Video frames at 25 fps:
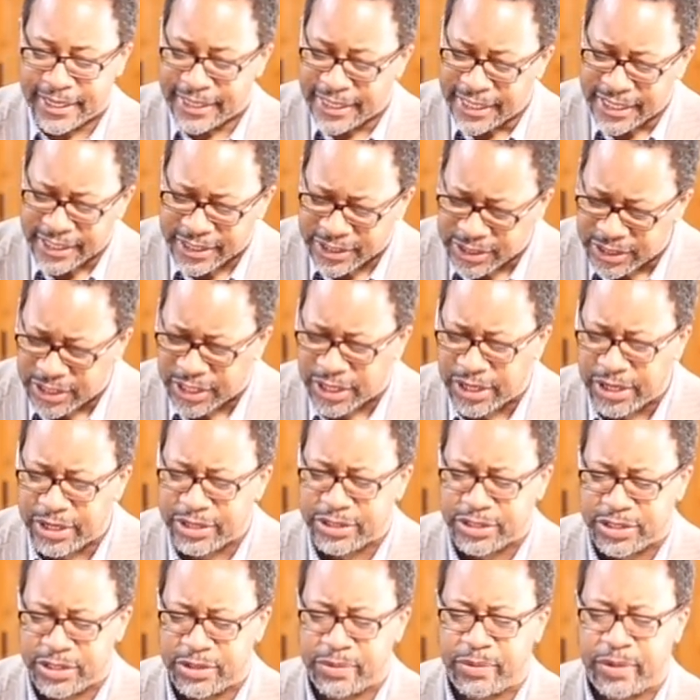Let us
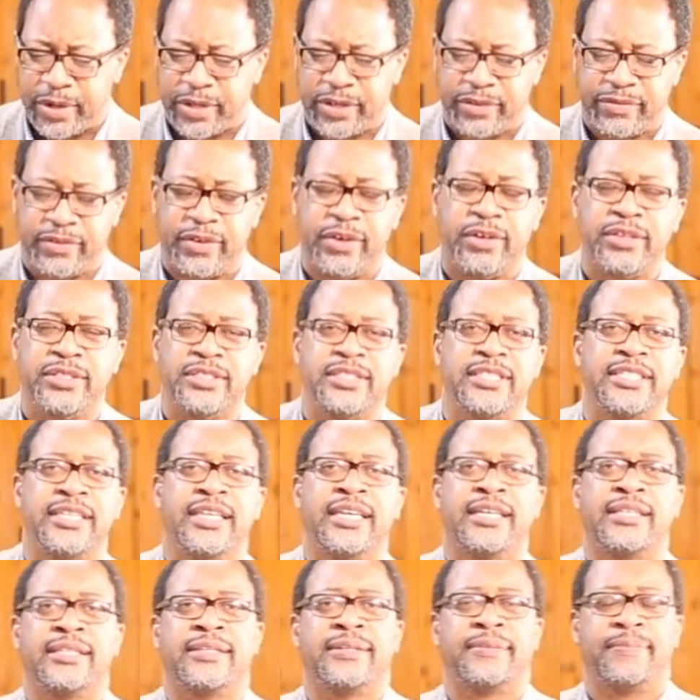turn to the Word of God
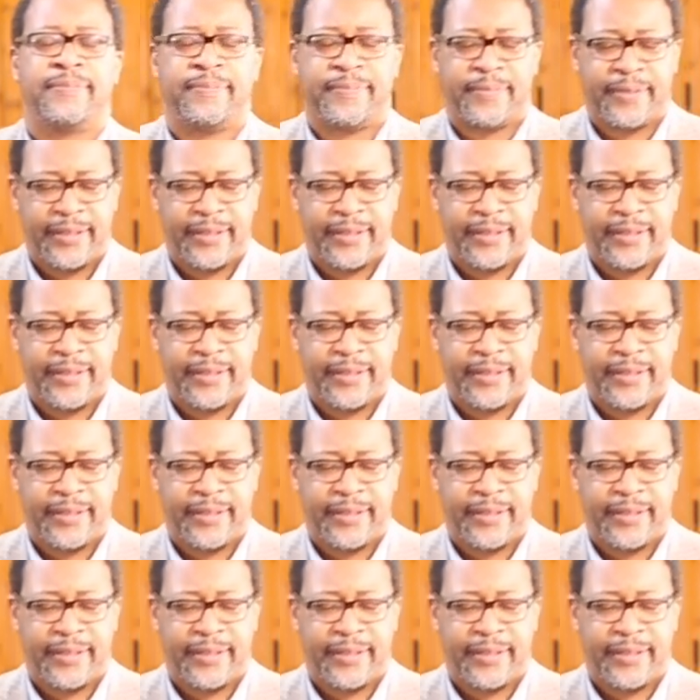together.